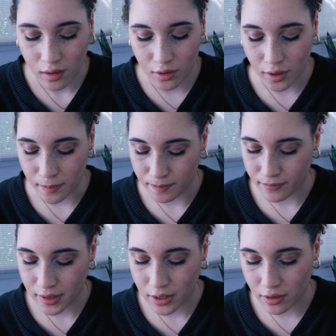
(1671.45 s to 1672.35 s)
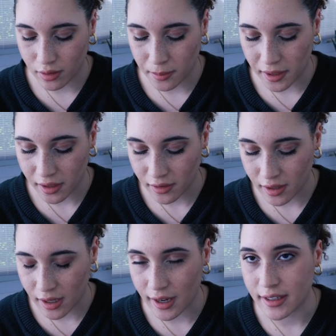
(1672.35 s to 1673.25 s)
Okay, so a product
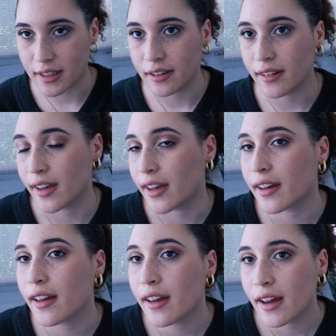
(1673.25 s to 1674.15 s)
that I didn't like